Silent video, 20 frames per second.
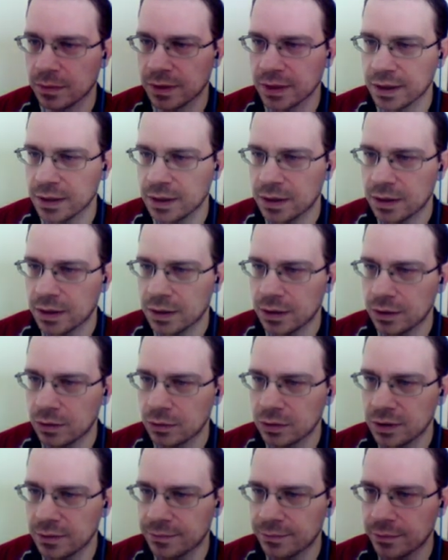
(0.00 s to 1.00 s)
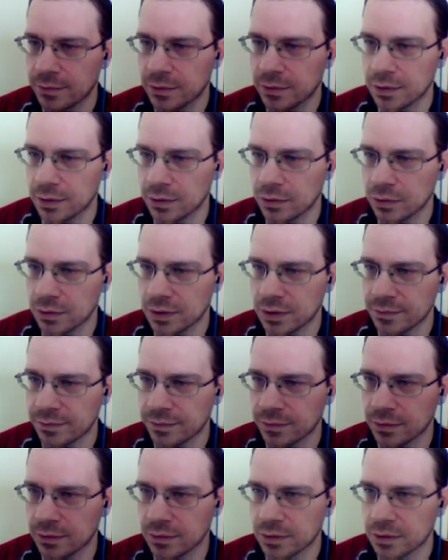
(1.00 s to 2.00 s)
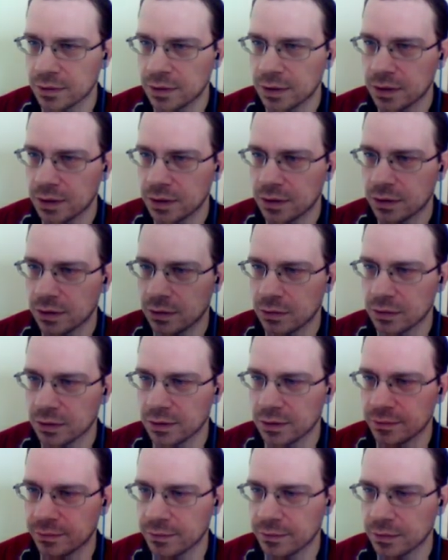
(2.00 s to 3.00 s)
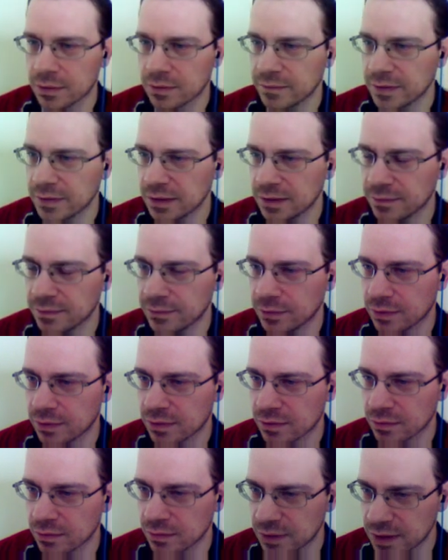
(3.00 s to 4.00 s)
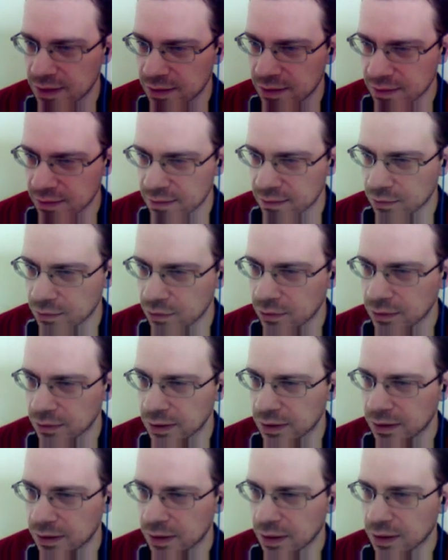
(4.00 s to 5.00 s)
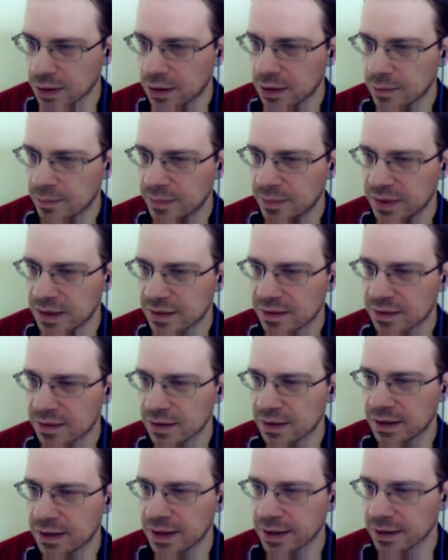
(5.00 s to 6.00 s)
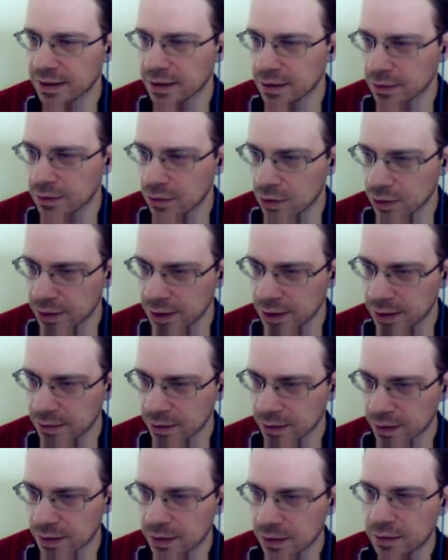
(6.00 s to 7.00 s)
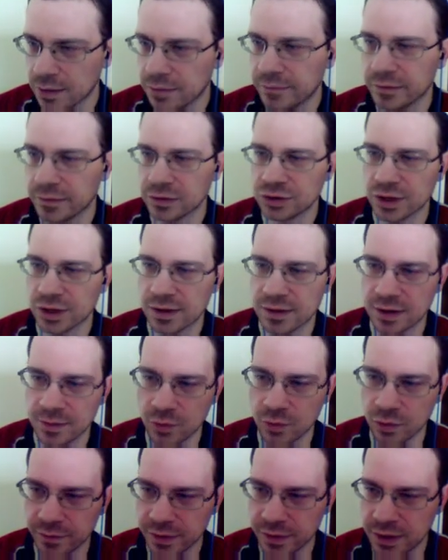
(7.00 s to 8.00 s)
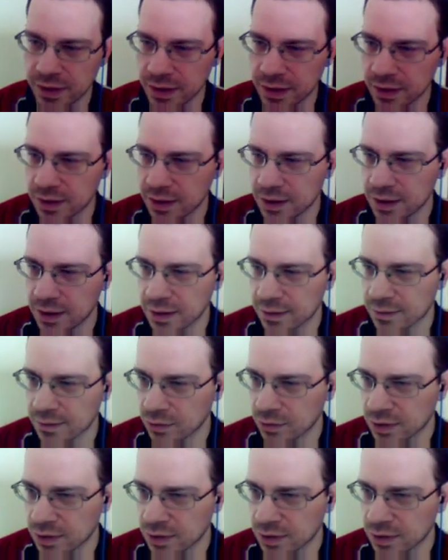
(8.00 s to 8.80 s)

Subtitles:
Okay, rook d4, rook d4, rook d4, queen d4. So this is the only piece hanging. Okay, so just remove it, and he has